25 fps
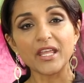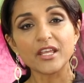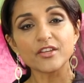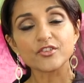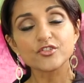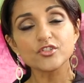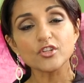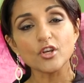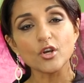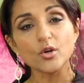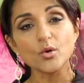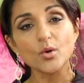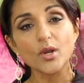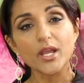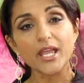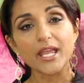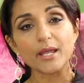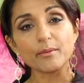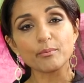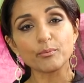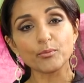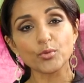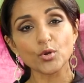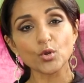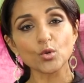So
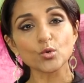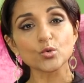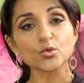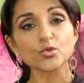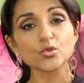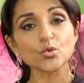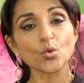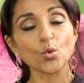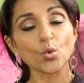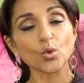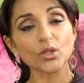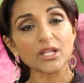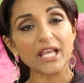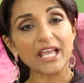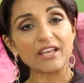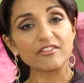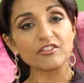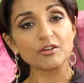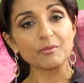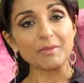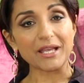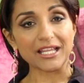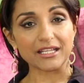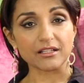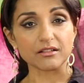it pulls all the
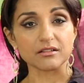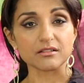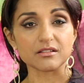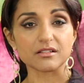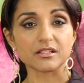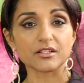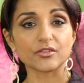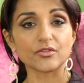heavy metals